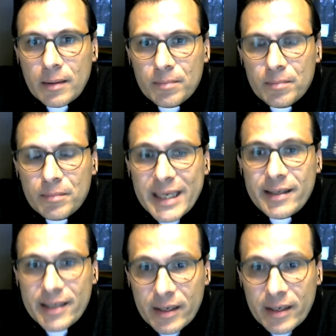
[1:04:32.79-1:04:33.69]

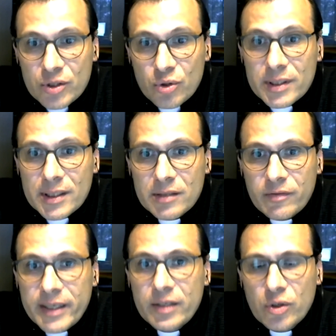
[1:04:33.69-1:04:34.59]
media resources,
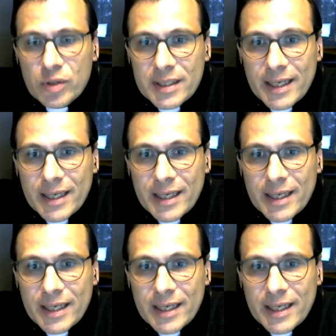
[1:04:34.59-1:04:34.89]
videos